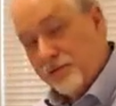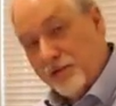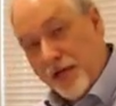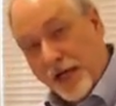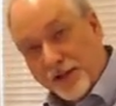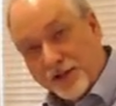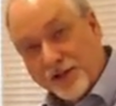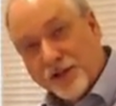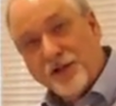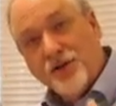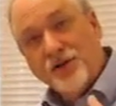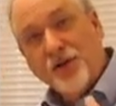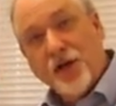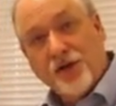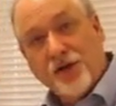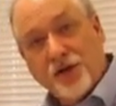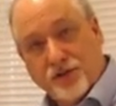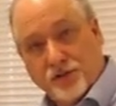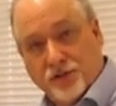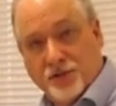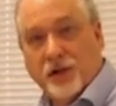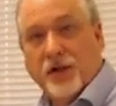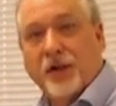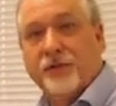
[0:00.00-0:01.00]
that's
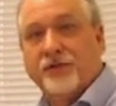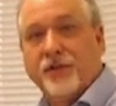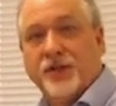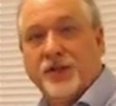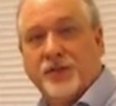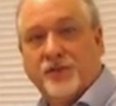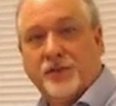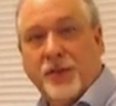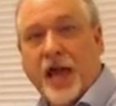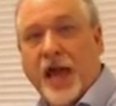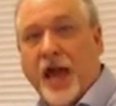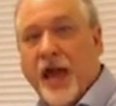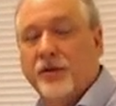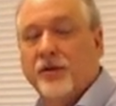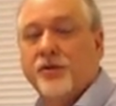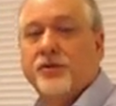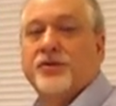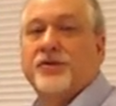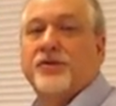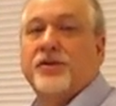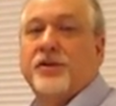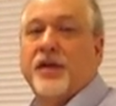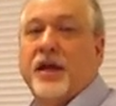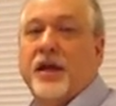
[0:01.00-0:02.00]
another of these
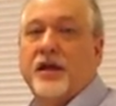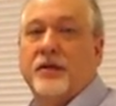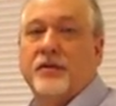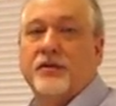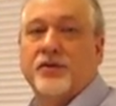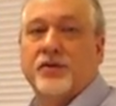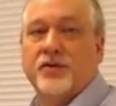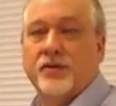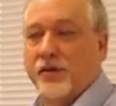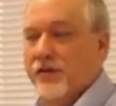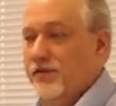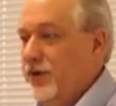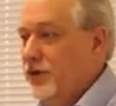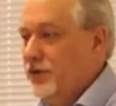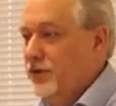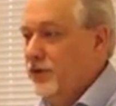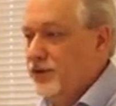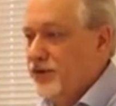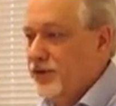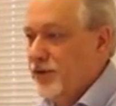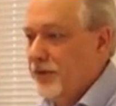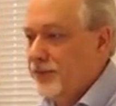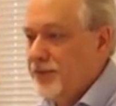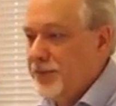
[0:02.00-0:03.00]
patterns that sort of we
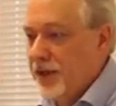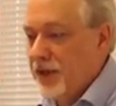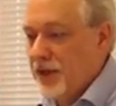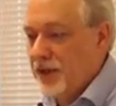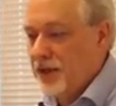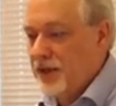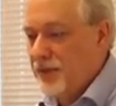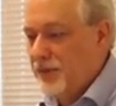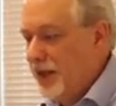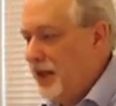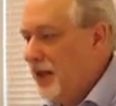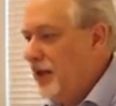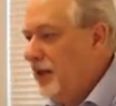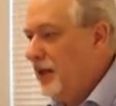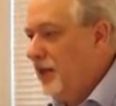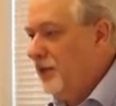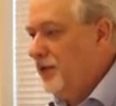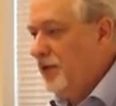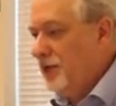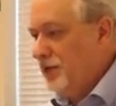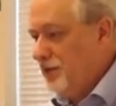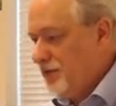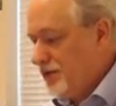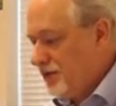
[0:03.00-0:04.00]
do something at the beginning,
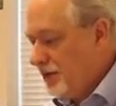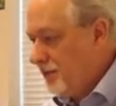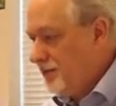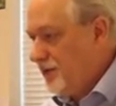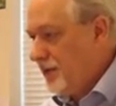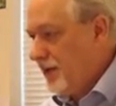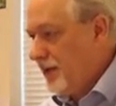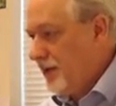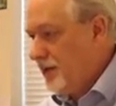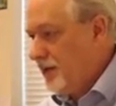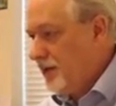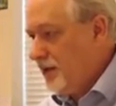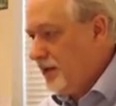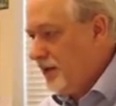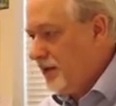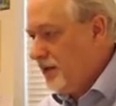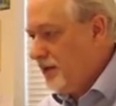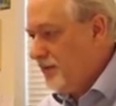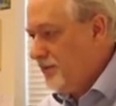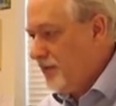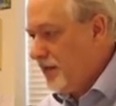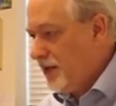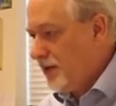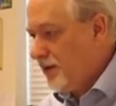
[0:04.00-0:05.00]
we do something in
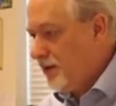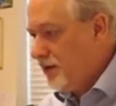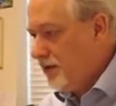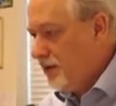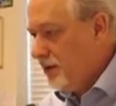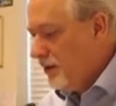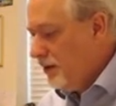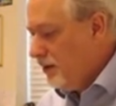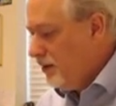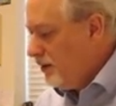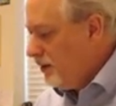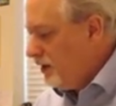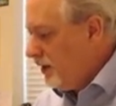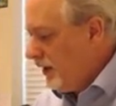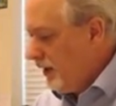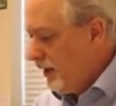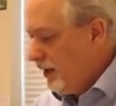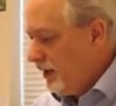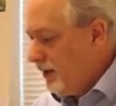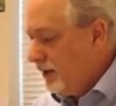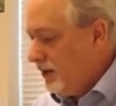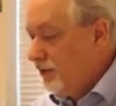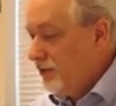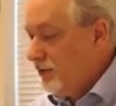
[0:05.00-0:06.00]
the middle,
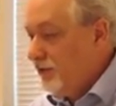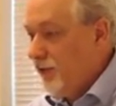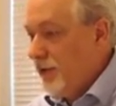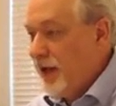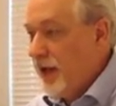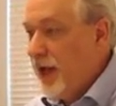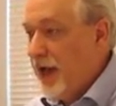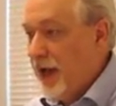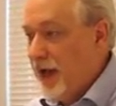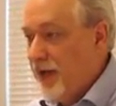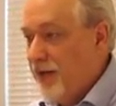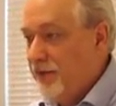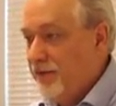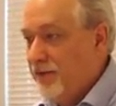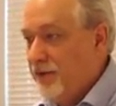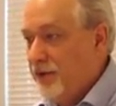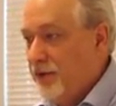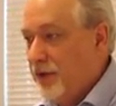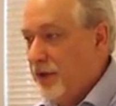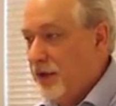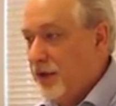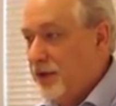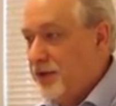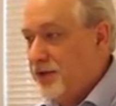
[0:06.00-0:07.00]
and we have
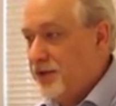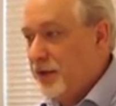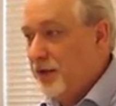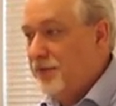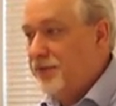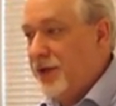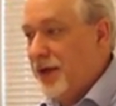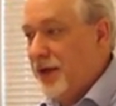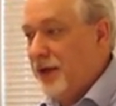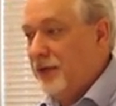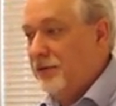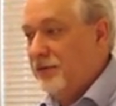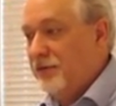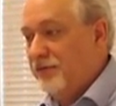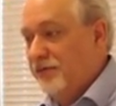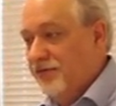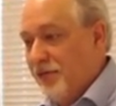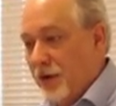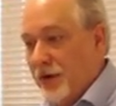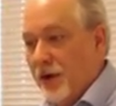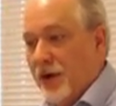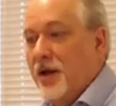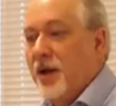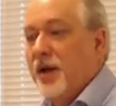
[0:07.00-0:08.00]
something
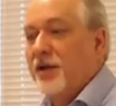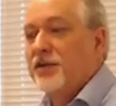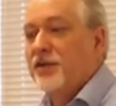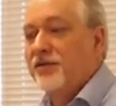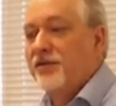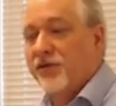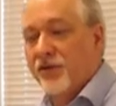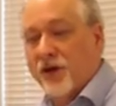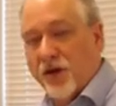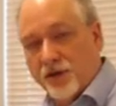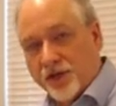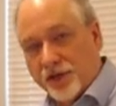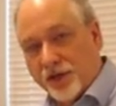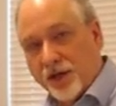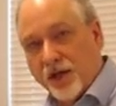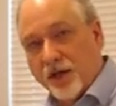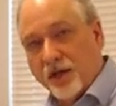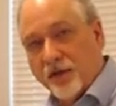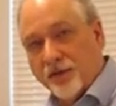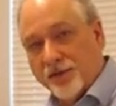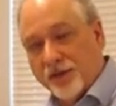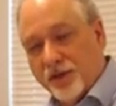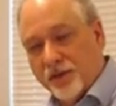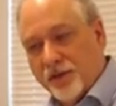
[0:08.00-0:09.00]
very nice for
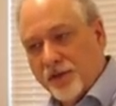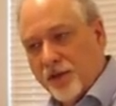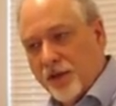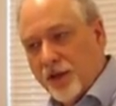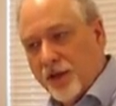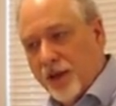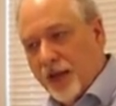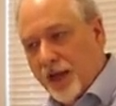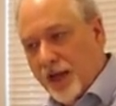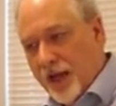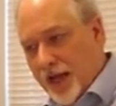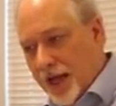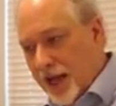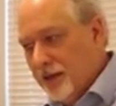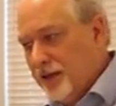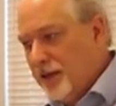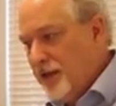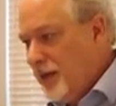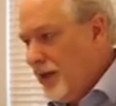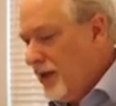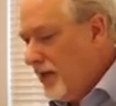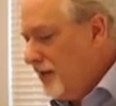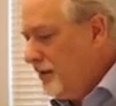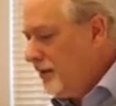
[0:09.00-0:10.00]
ourselves at
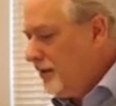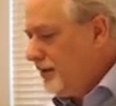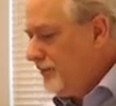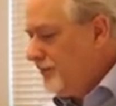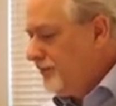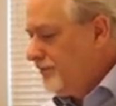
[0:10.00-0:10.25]
the end.